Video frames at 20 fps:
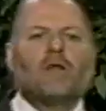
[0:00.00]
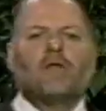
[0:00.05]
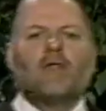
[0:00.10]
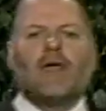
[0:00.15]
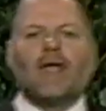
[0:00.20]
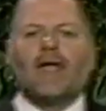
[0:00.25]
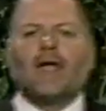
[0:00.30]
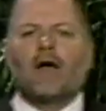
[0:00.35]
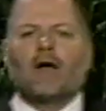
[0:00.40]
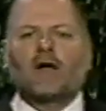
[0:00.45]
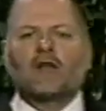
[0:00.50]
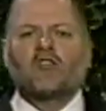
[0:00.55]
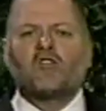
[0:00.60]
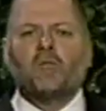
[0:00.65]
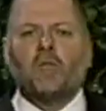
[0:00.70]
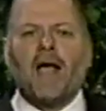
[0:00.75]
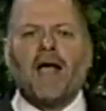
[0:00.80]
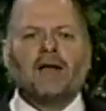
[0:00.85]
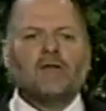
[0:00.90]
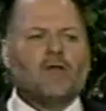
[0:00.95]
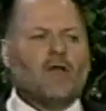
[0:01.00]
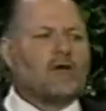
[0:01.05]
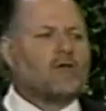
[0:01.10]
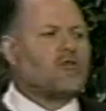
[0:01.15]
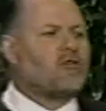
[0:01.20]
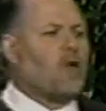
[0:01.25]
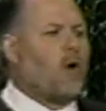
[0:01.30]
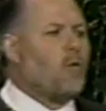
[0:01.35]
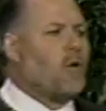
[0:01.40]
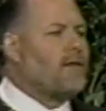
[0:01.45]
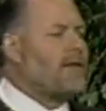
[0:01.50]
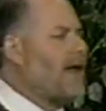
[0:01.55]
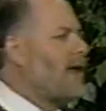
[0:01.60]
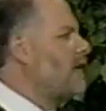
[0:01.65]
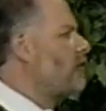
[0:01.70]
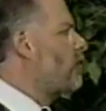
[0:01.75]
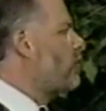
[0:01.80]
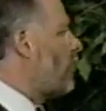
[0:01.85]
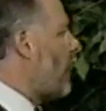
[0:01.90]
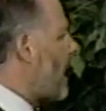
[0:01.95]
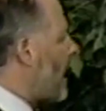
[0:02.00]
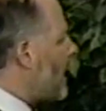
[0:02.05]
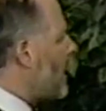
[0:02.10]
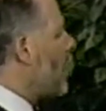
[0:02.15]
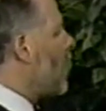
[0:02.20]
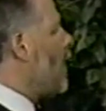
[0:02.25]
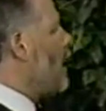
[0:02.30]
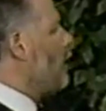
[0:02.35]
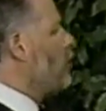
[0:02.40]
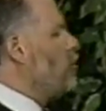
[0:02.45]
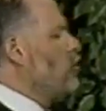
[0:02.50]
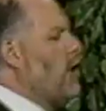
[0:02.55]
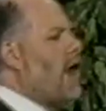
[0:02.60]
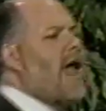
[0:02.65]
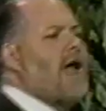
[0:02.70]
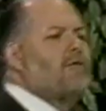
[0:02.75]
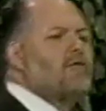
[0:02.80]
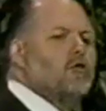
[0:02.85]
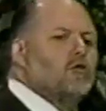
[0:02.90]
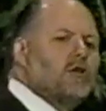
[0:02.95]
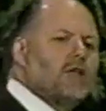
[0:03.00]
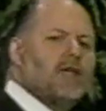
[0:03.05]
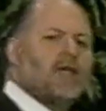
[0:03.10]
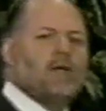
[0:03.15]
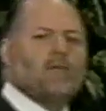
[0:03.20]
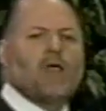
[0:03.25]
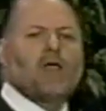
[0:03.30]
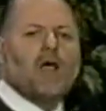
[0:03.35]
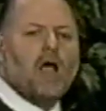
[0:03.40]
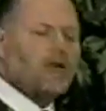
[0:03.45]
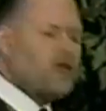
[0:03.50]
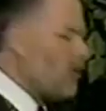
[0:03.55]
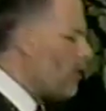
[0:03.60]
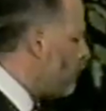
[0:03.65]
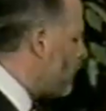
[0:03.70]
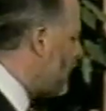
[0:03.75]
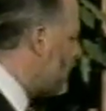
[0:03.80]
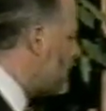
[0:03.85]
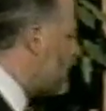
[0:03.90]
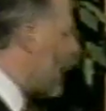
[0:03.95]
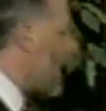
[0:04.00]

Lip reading: what they are expecting. So when they say you have leukemia, you'll be